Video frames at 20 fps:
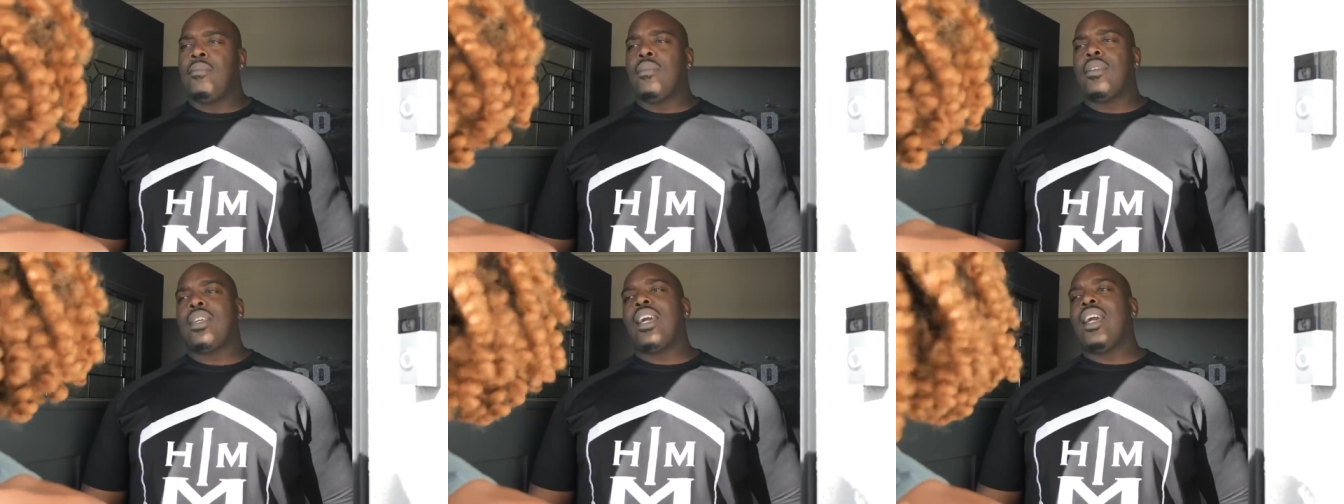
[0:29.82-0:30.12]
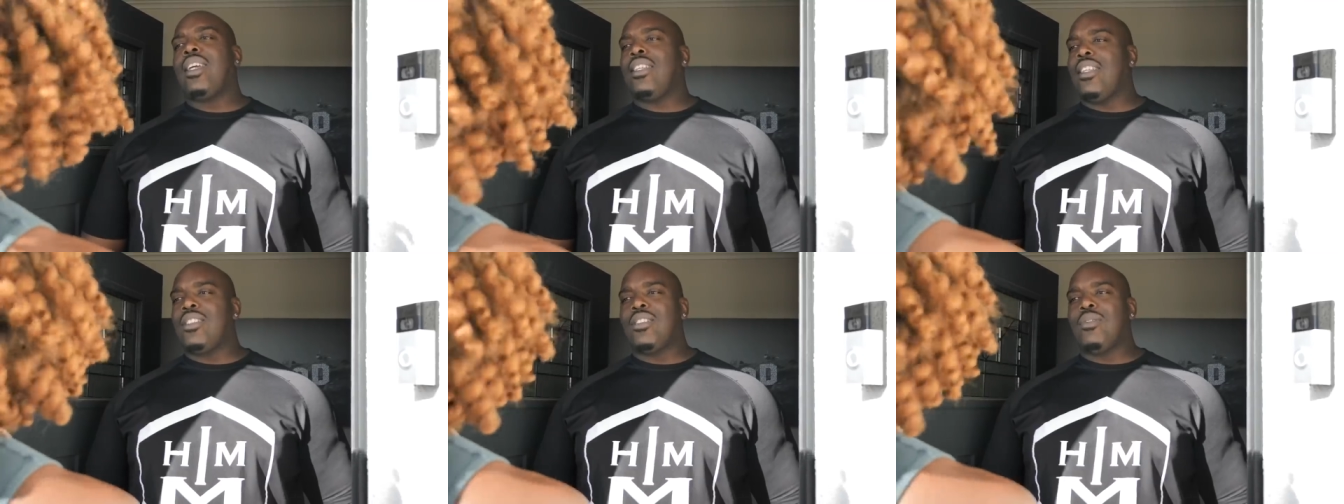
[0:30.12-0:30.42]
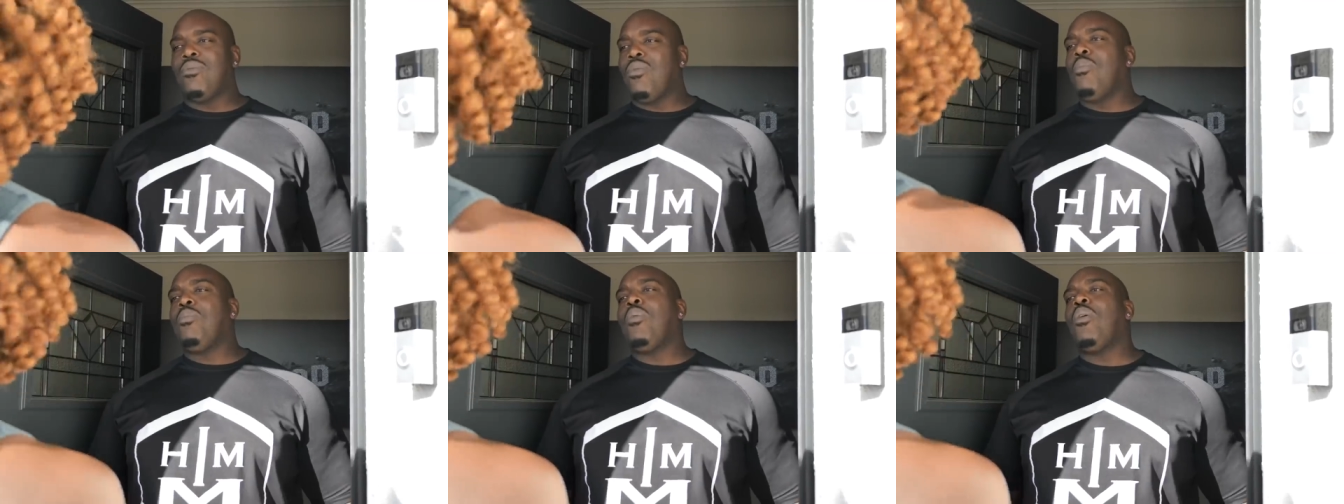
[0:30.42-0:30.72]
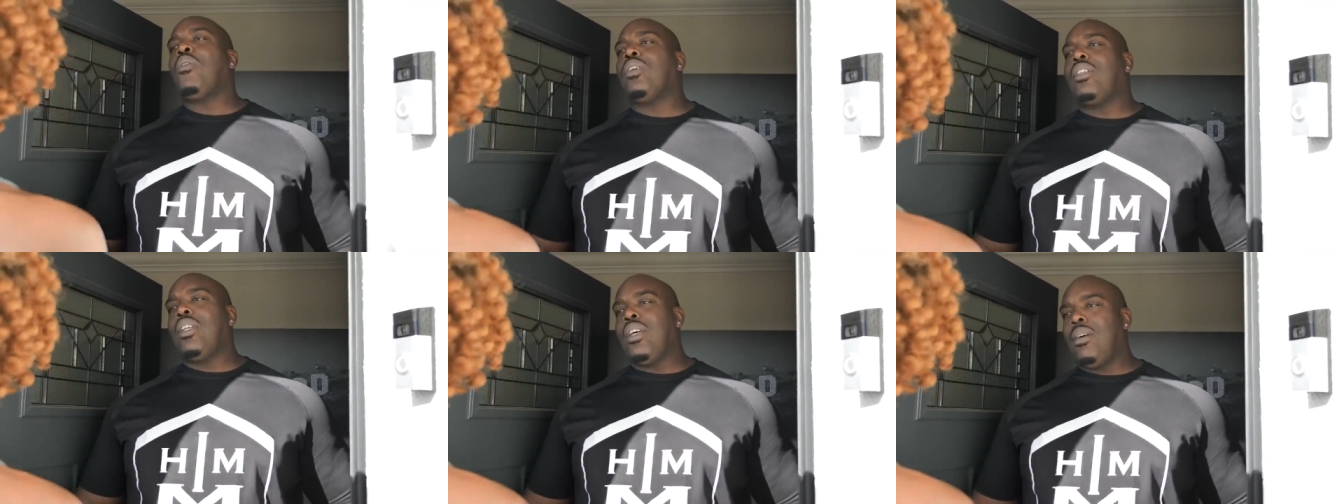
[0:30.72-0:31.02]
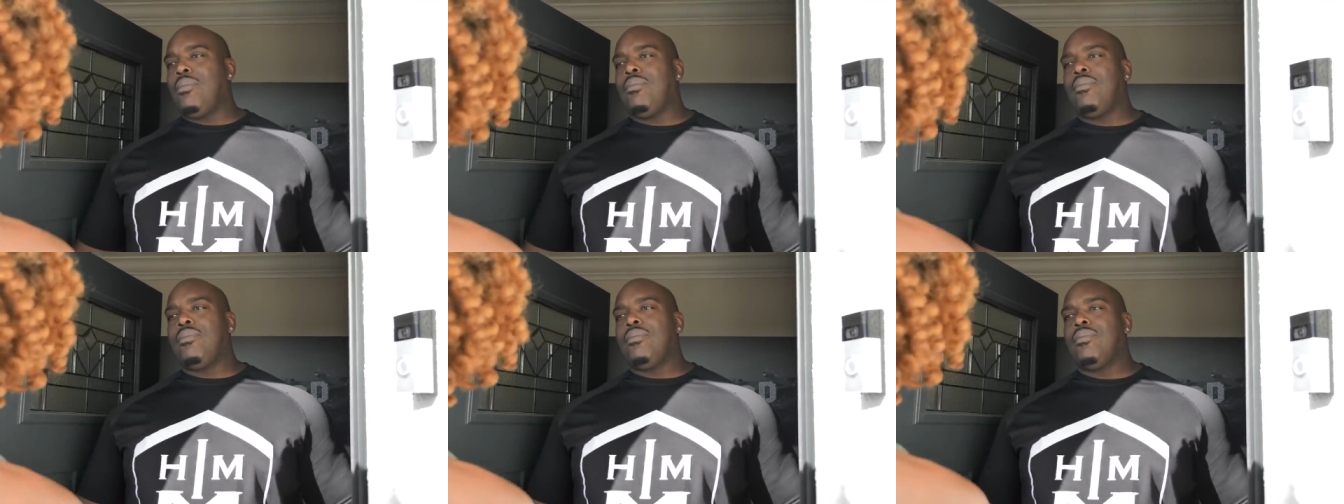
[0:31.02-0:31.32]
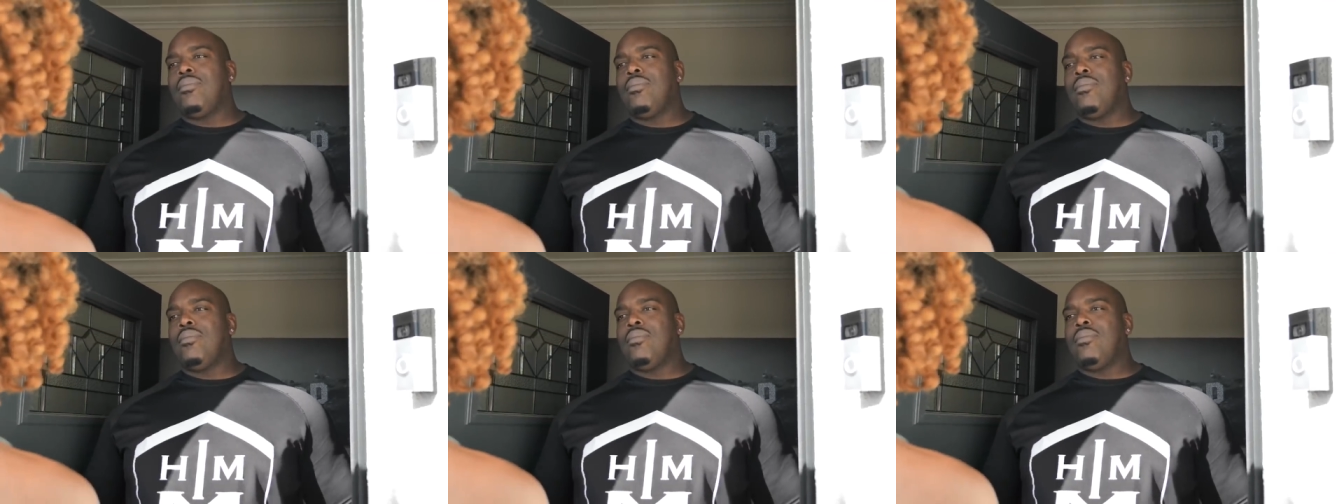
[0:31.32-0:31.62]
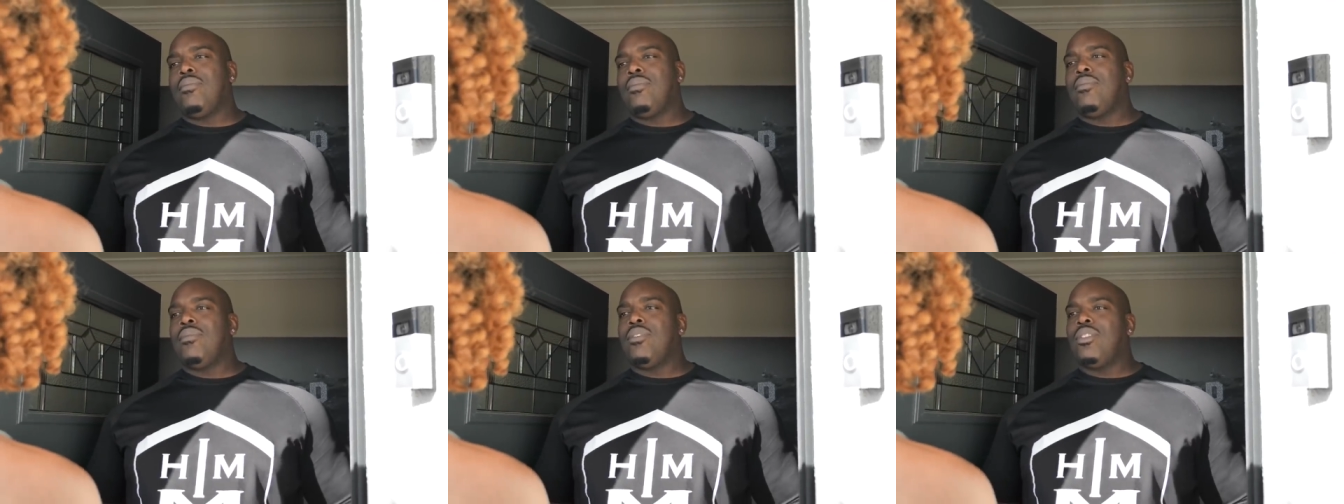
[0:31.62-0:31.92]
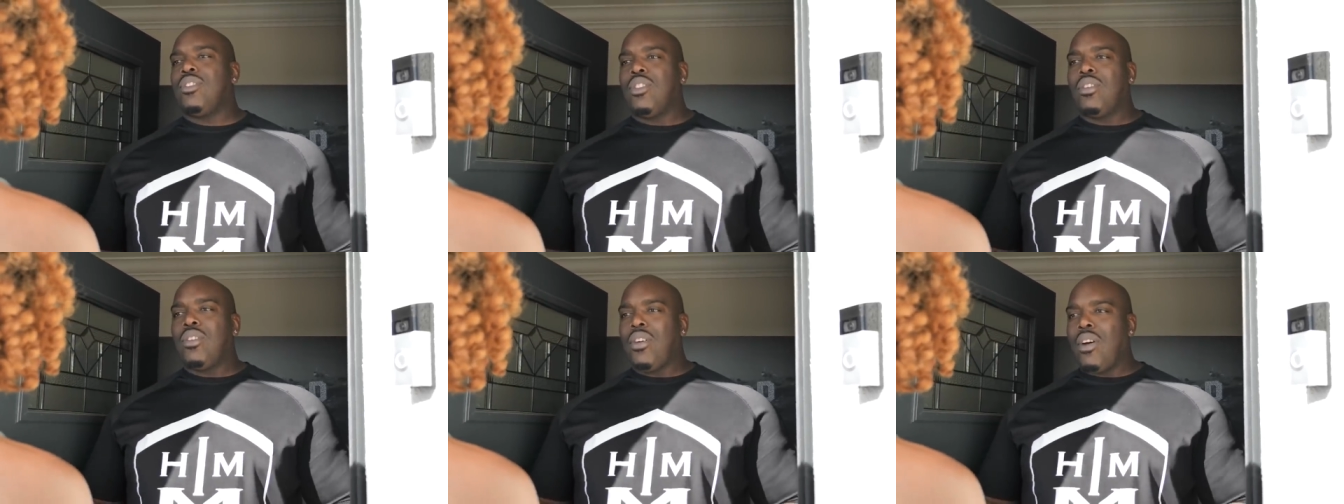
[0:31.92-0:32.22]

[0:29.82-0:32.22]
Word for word: Kandace, we're broken up. So